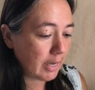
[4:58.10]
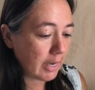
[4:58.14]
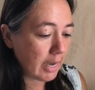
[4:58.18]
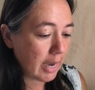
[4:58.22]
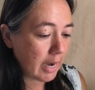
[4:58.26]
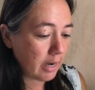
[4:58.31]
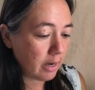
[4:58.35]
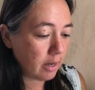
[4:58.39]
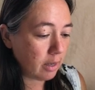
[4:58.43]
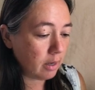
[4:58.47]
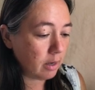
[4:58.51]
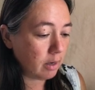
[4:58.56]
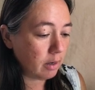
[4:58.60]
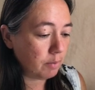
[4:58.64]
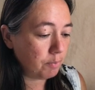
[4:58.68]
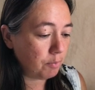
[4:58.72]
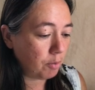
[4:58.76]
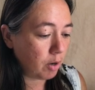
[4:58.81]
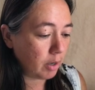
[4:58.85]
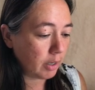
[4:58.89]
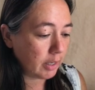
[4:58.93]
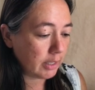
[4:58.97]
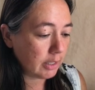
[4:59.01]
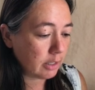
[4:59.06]
Gated
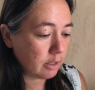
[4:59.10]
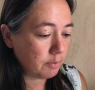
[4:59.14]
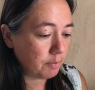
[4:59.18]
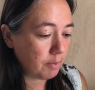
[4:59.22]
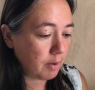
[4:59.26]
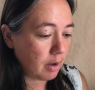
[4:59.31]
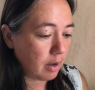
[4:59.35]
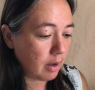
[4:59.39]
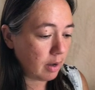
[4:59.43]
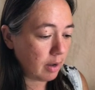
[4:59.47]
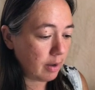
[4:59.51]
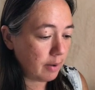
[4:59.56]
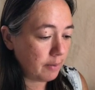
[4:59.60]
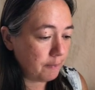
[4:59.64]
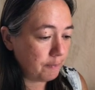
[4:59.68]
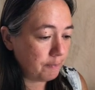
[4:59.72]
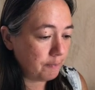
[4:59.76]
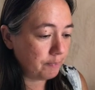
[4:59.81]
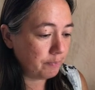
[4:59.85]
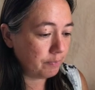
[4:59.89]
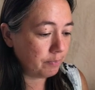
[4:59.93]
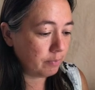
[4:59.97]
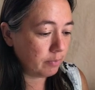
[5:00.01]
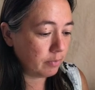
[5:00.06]
parking spot.
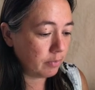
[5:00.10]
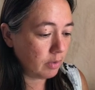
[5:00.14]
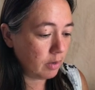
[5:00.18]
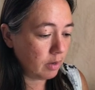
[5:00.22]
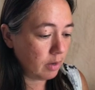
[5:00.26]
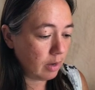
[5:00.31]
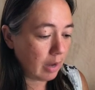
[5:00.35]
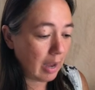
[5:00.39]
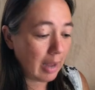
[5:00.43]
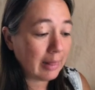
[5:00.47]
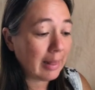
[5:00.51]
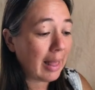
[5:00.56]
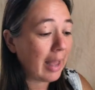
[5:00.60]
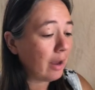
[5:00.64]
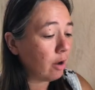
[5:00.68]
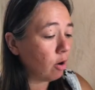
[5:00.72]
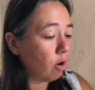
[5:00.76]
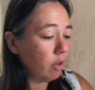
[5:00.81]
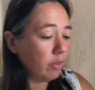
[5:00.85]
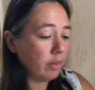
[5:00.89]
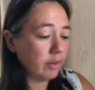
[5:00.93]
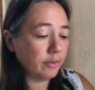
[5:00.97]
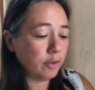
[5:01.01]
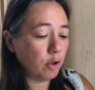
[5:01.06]
I like all